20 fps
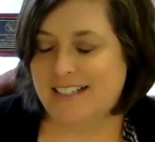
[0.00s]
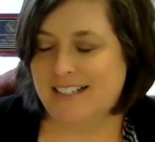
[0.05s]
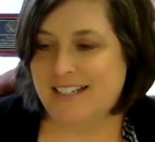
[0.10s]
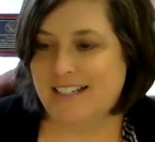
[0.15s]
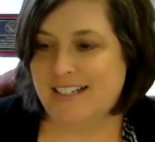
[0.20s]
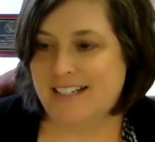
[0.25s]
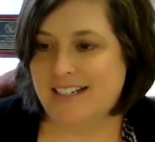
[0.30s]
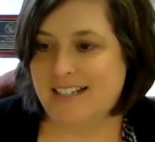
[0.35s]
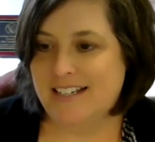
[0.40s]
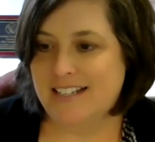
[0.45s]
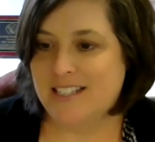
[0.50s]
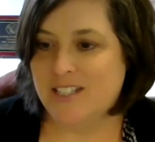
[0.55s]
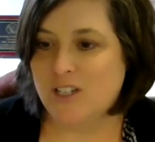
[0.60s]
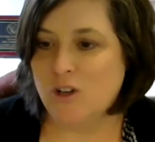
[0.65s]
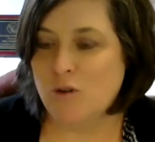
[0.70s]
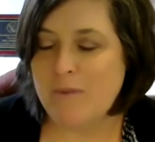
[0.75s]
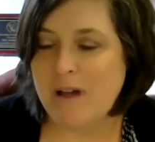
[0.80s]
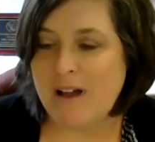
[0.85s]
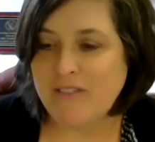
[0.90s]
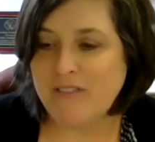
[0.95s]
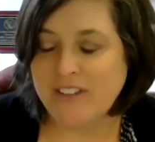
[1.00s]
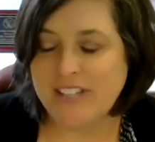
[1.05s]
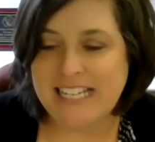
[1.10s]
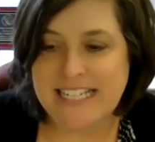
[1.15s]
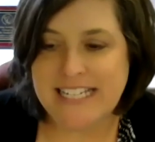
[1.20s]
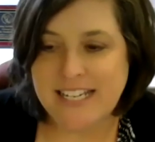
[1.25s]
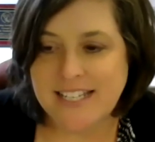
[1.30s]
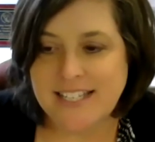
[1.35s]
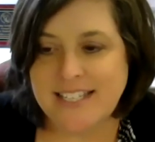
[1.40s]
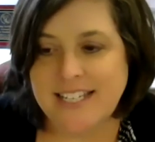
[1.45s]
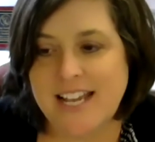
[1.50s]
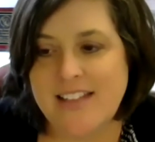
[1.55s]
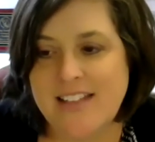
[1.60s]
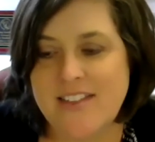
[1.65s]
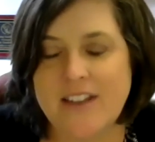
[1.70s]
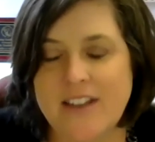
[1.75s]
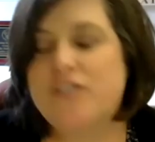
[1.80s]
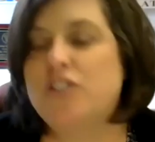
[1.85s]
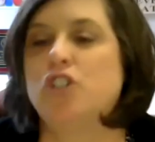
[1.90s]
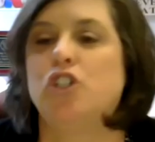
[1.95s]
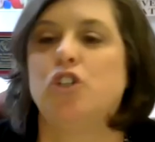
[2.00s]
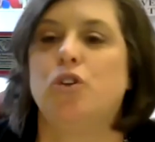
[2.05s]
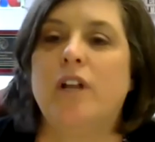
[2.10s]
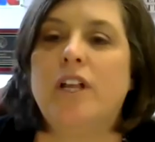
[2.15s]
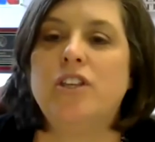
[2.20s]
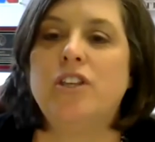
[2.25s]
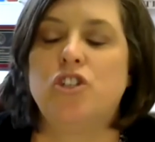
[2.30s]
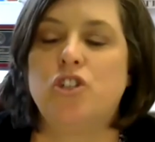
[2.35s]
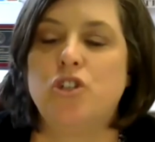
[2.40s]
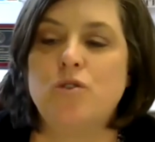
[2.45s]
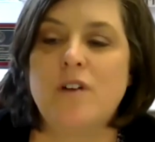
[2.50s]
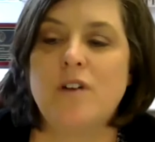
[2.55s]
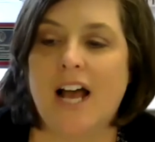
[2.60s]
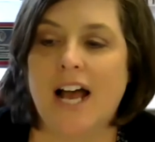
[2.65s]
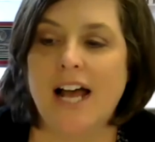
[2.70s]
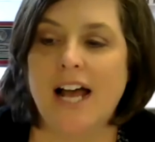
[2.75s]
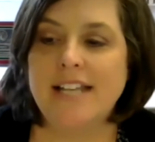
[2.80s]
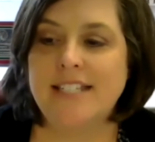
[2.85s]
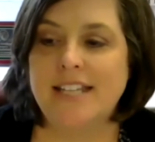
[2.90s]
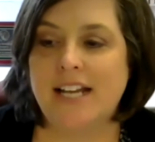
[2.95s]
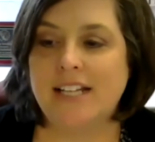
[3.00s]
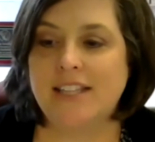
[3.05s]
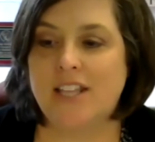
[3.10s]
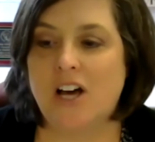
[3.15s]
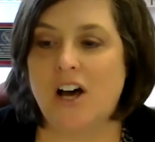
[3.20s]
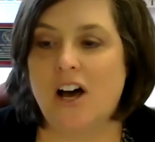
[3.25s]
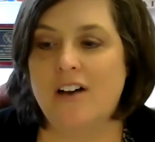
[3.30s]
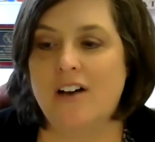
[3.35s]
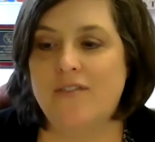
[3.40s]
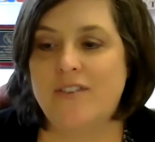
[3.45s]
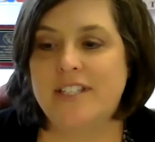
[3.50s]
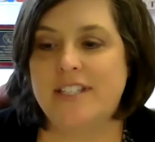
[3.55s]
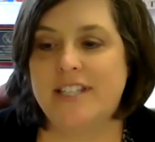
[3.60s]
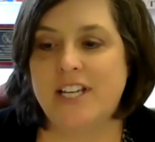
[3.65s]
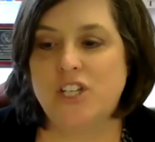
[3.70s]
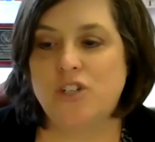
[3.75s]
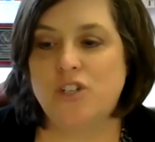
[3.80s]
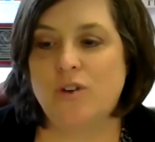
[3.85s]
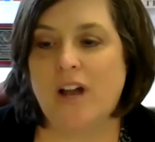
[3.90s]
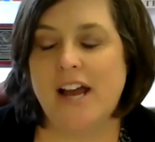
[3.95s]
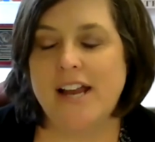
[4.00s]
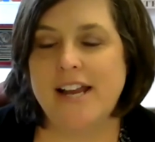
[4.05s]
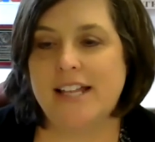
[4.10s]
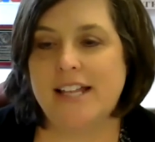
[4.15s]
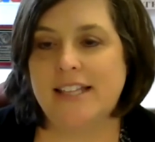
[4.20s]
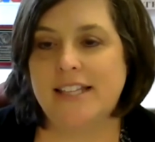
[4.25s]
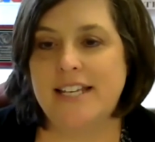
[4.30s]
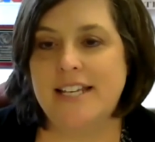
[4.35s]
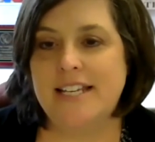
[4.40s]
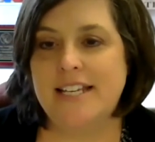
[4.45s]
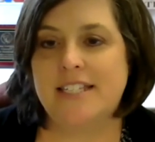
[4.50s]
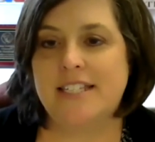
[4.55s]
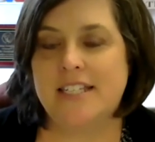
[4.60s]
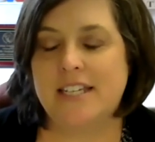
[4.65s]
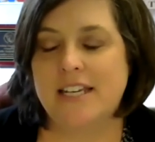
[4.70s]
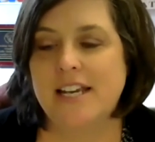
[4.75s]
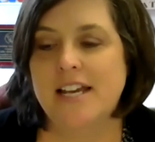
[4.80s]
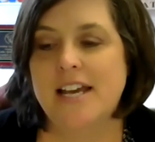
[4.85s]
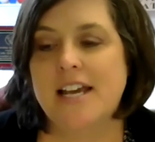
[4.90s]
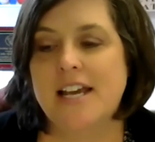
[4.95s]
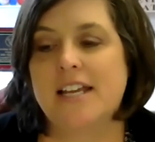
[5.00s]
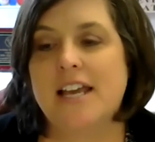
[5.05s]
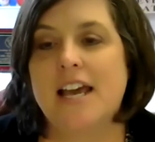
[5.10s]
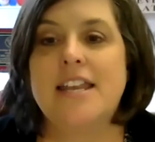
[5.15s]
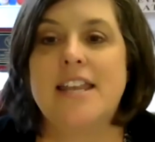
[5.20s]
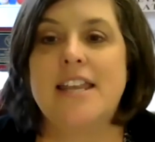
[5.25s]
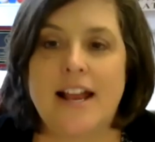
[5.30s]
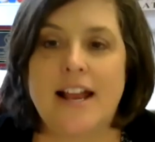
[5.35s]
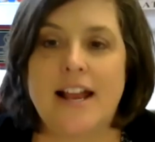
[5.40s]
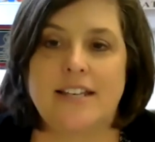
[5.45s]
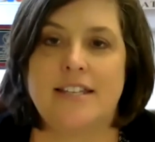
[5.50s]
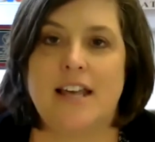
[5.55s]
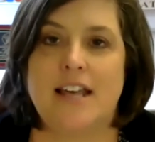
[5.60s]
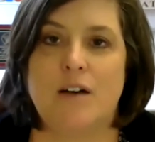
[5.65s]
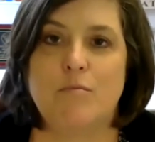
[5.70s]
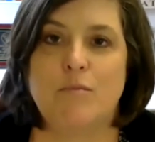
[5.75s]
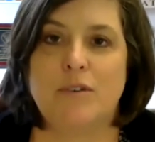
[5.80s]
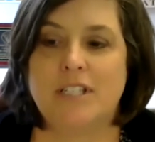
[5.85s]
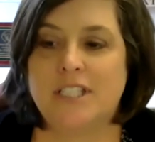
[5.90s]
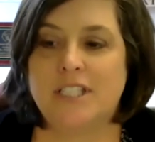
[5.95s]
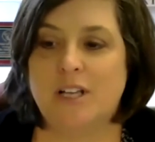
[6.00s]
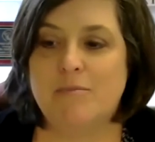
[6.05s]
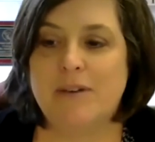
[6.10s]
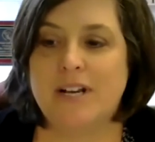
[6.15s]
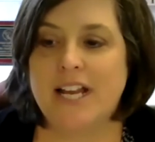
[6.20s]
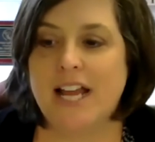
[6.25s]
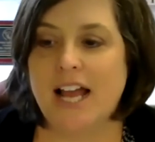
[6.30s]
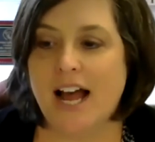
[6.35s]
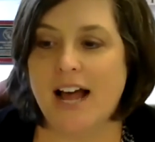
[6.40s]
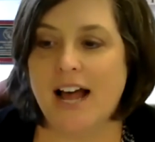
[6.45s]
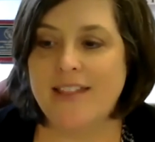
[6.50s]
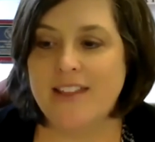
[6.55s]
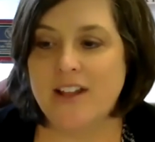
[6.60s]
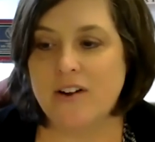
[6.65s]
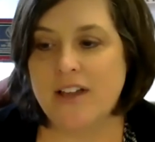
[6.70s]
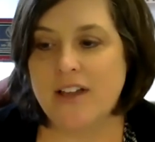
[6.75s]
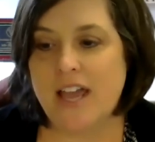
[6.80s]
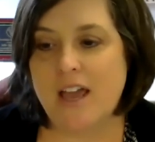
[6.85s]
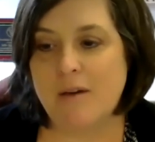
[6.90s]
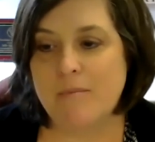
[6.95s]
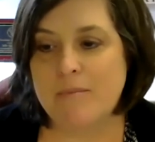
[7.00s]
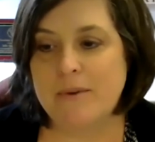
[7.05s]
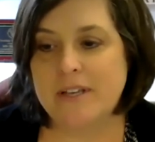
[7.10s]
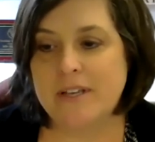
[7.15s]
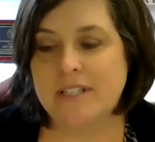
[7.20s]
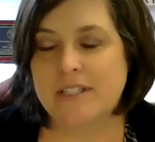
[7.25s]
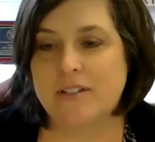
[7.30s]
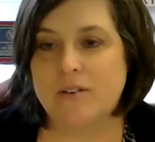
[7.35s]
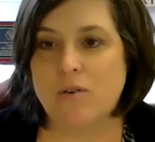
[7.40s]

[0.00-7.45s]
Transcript: Yeah. So Beverly did say that if students do contact the office, they try to at least connect them with somebody on their campus